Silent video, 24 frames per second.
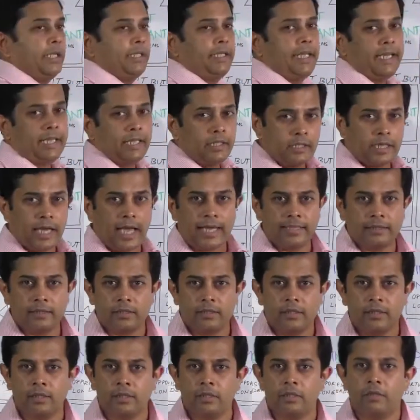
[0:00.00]
Take a task,
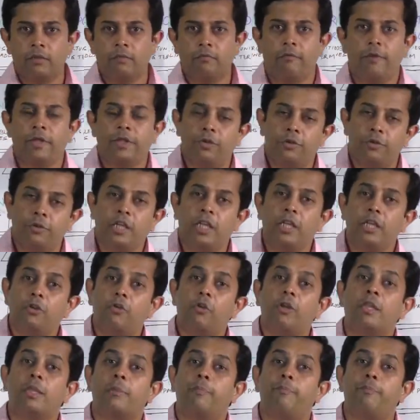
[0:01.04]
when you think
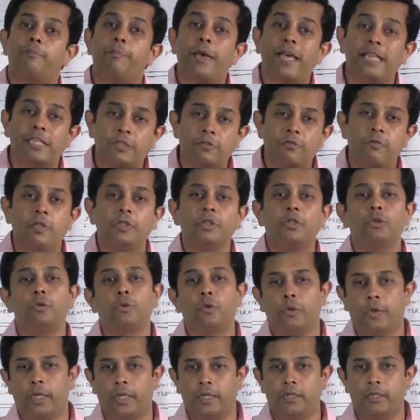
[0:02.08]
you are the best one to
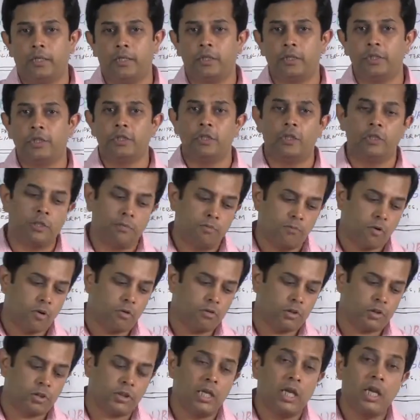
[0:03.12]
do it, you are the
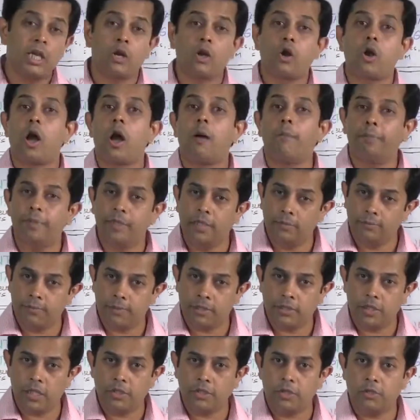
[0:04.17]
most competent
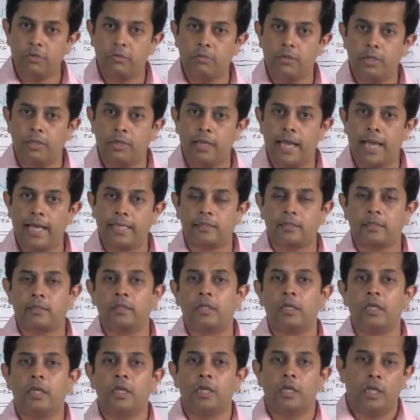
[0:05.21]
person to do the tasks,
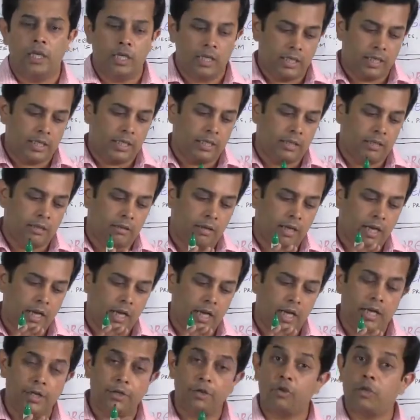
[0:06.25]

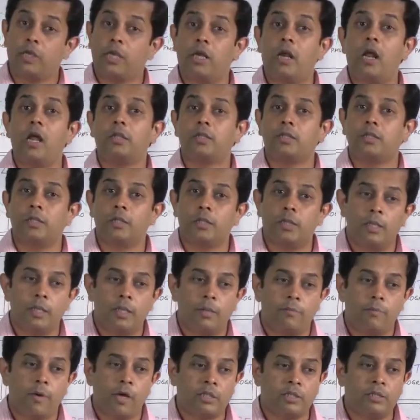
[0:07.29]
and you cannot
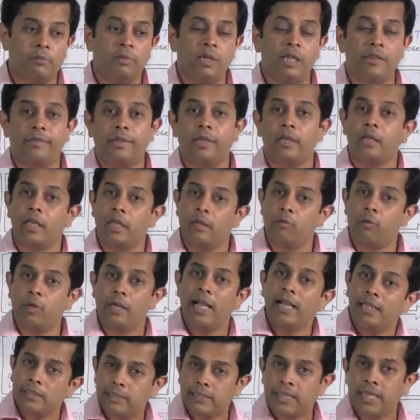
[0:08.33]
possibly think anyone
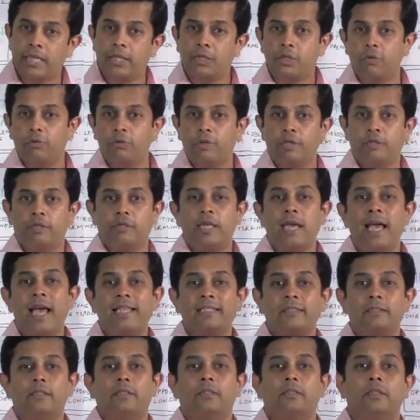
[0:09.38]
else can do the
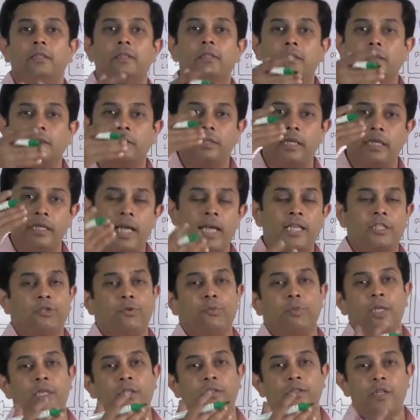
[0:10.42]
task that has to
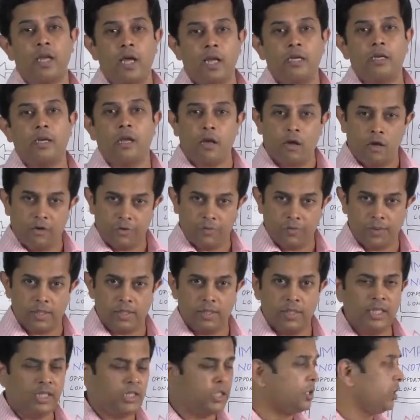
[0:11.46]
be done on your
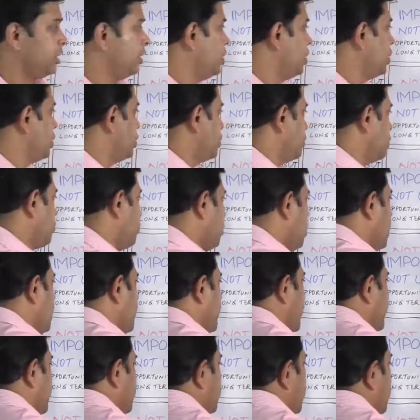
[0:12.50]
list, you go
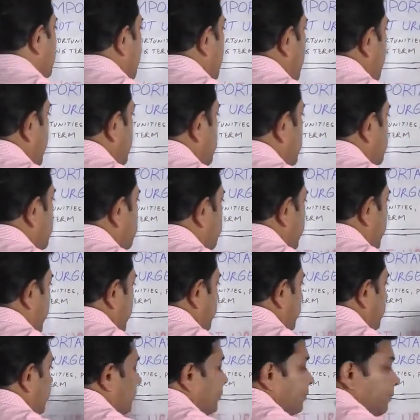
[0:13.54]
ahead and do
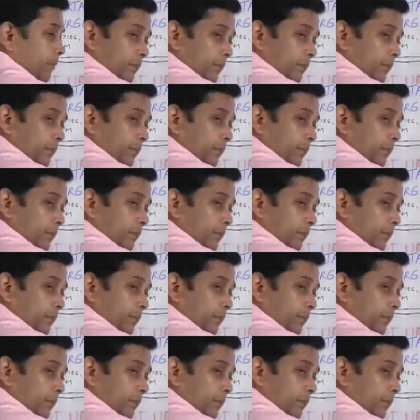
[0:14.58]
it.